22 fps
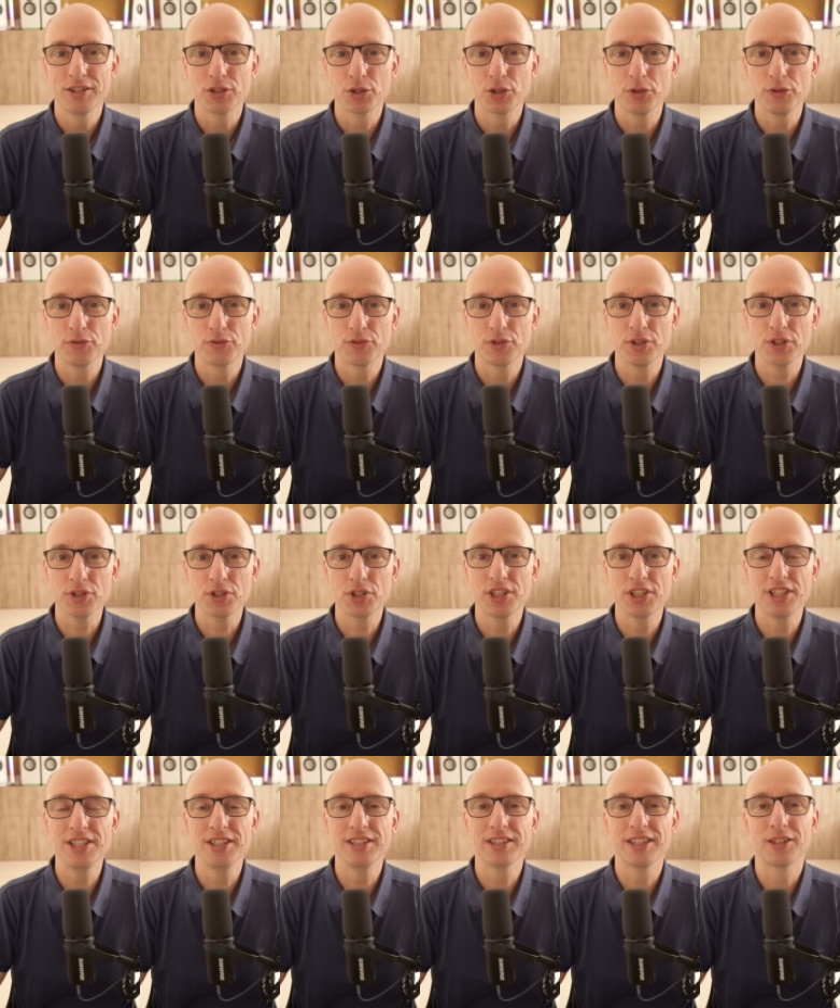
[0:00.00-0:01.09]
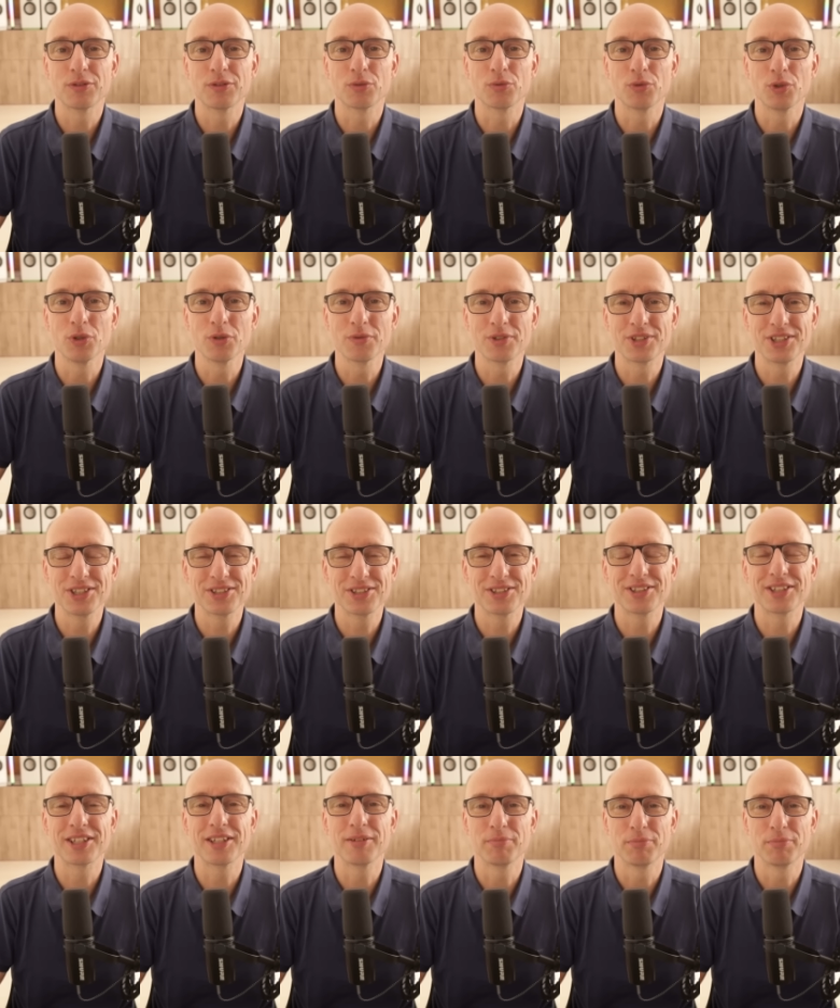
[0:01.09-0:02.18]
So you've just seen how the wrong
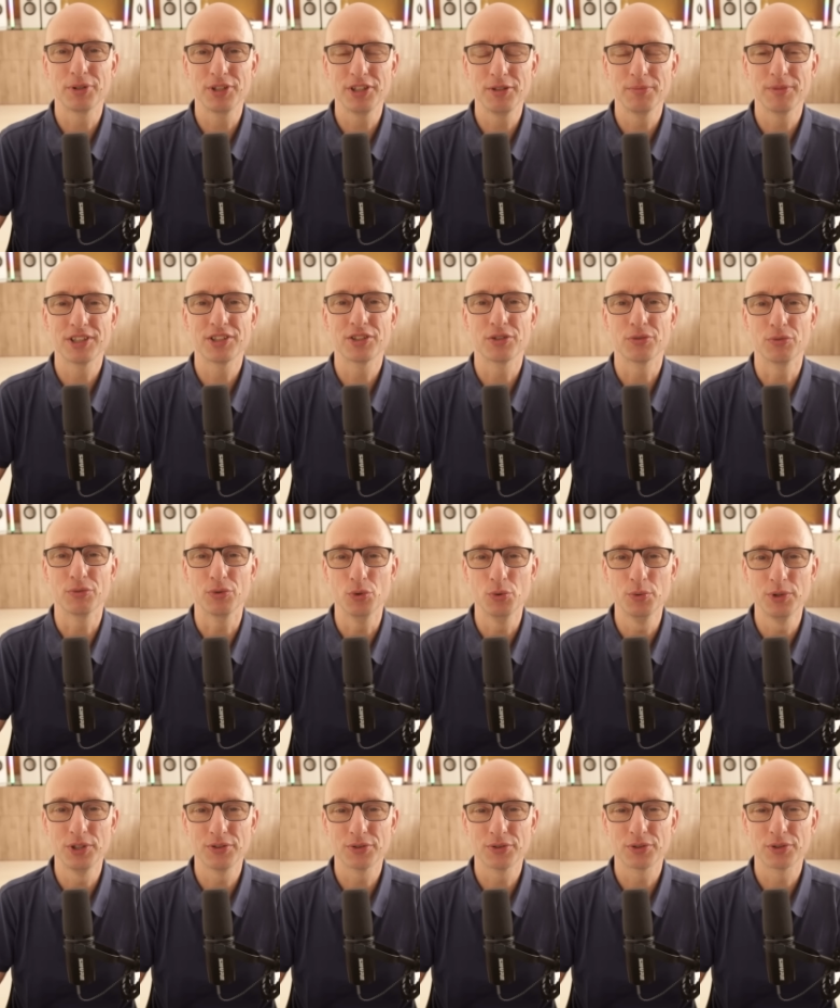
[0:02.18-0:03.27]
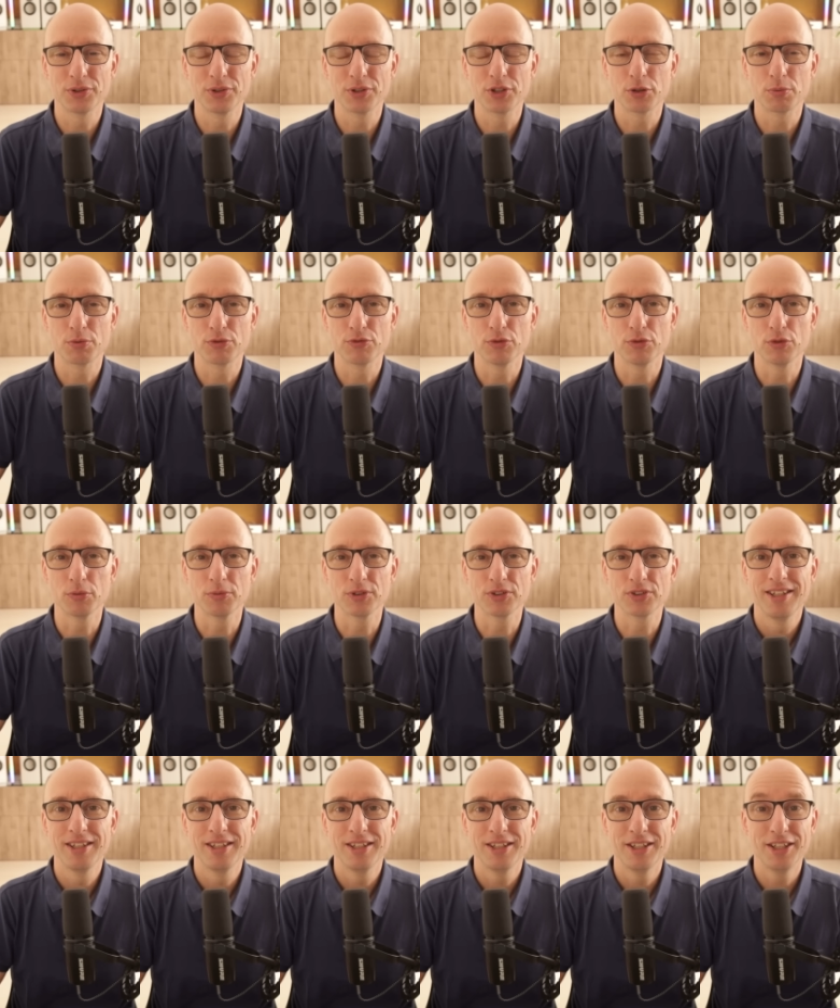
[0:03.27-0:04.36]
resistor can pretty much ruin your circuit's
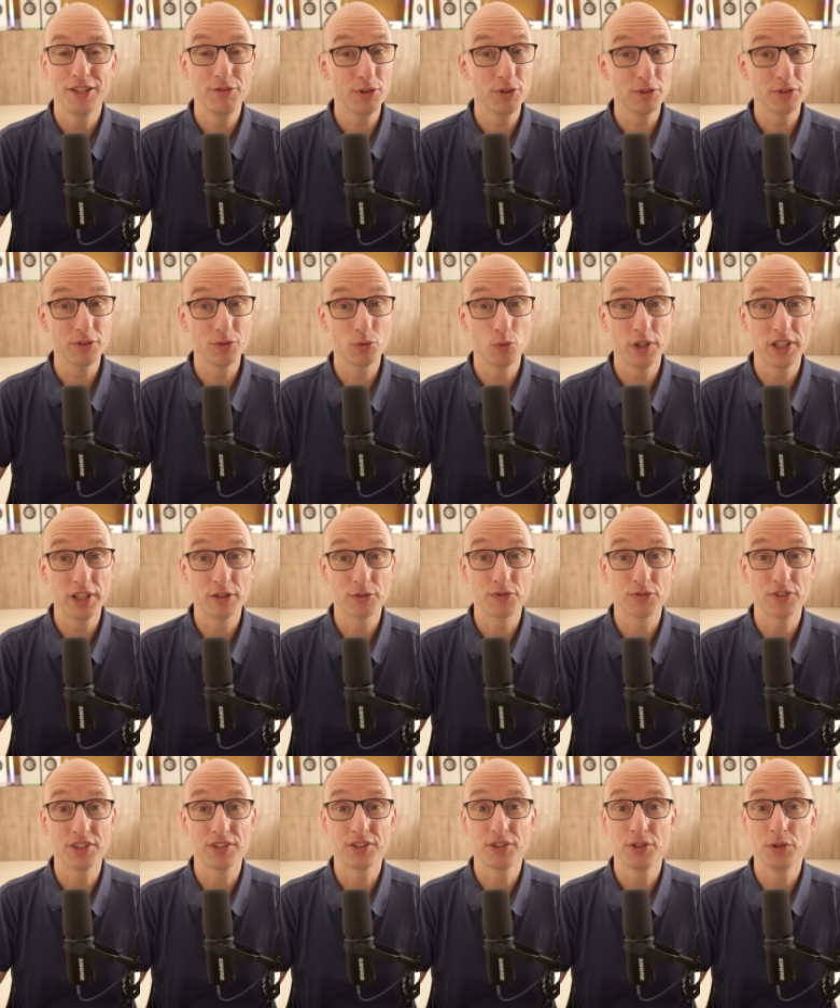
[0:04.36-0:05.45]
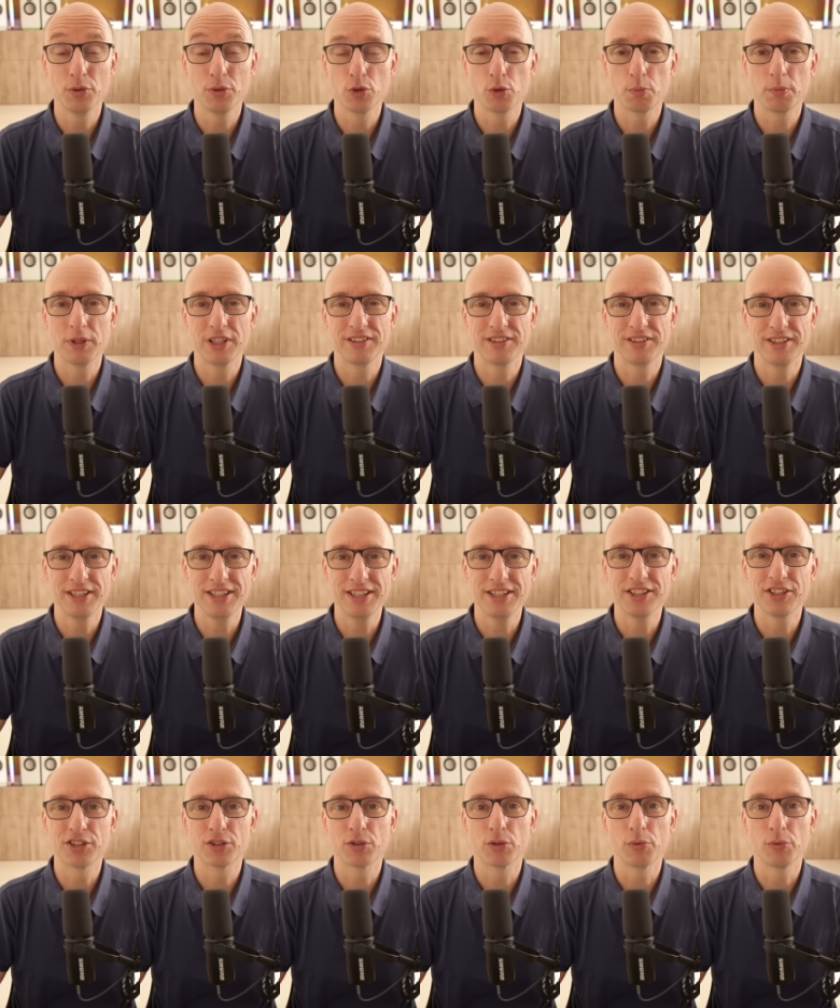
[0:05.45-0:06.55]
performance. If you're not aware of this, you could spend
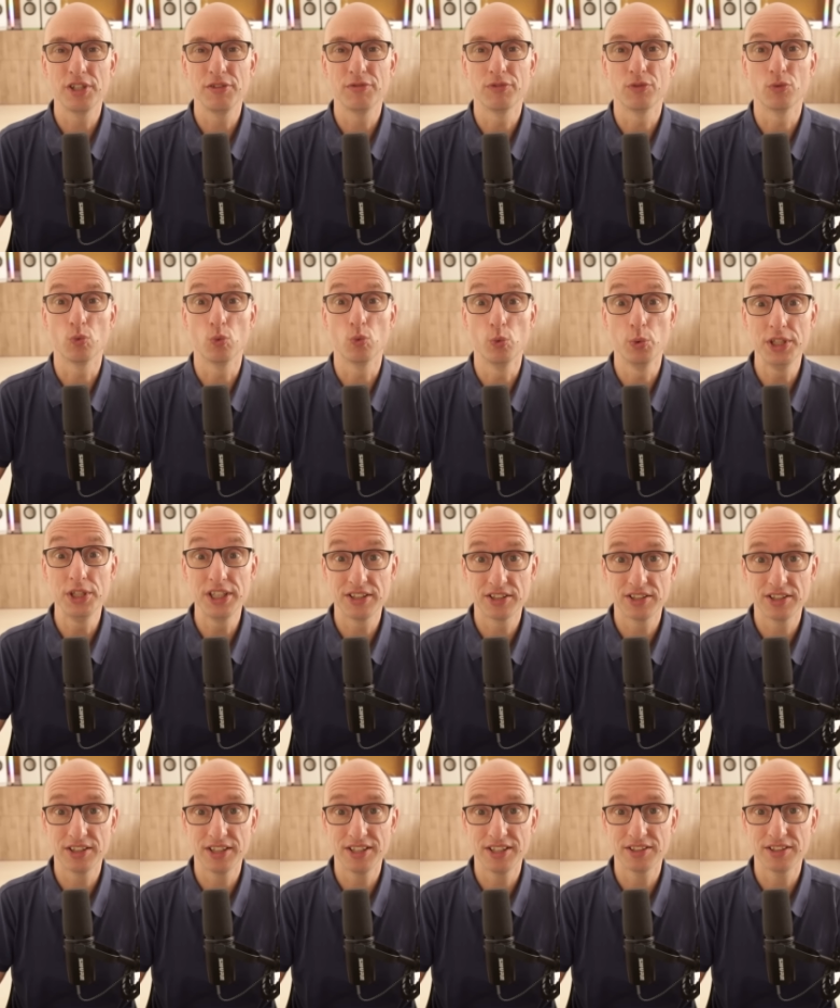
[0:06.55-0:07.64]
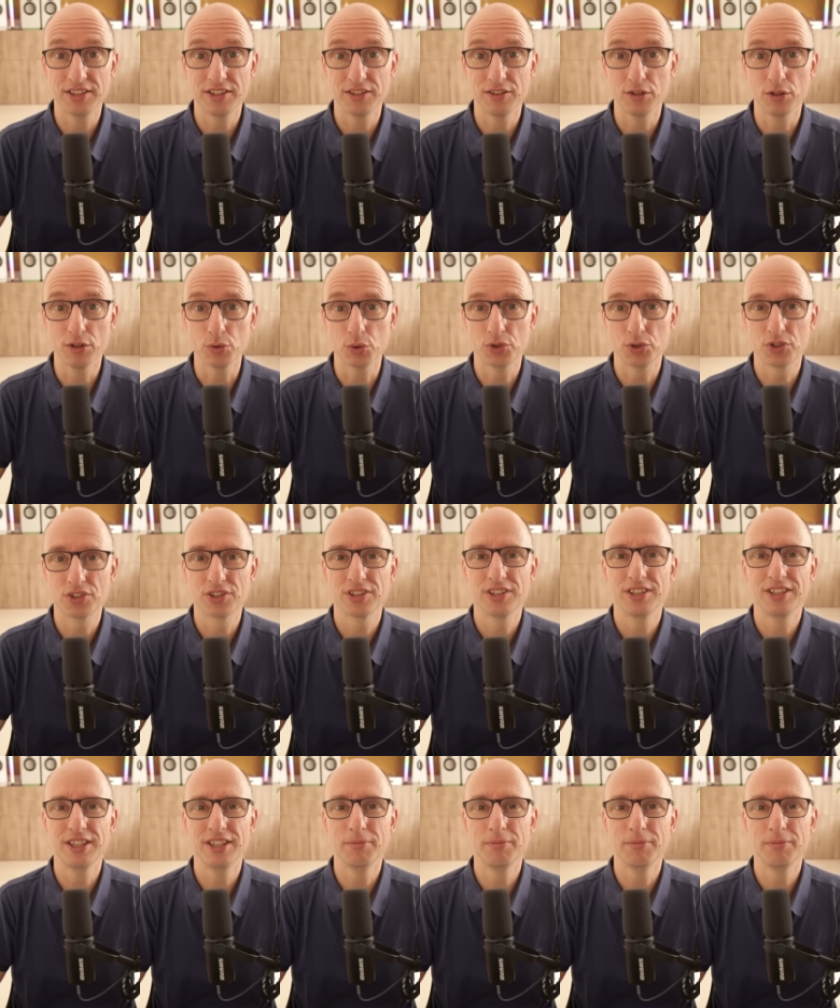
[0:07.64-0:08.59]
days or even weeks chasing ghosts.